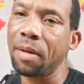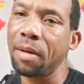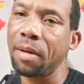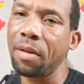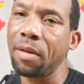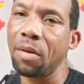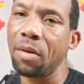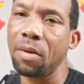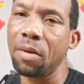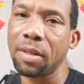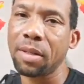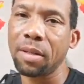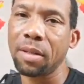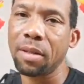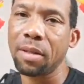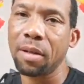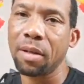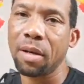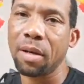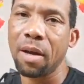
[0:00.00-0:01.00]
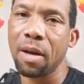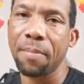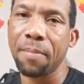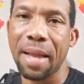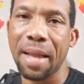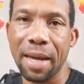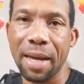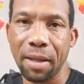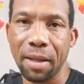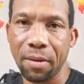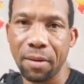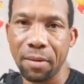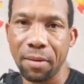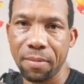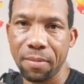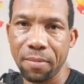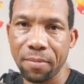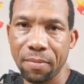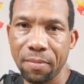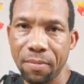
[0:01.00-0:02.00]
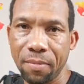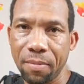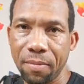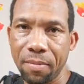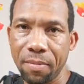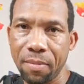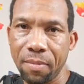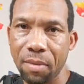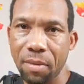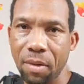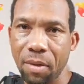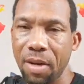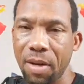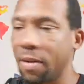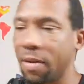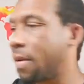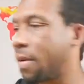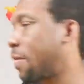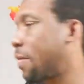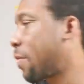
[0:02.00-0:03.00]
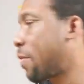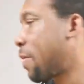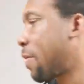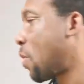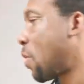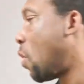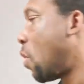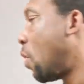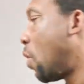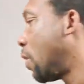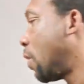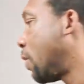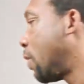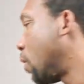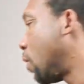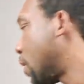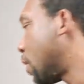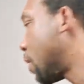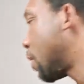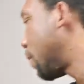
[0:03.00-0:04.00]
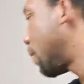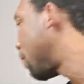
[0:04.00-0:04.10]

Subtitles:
those apply to you. You get where I'm coming from? All of those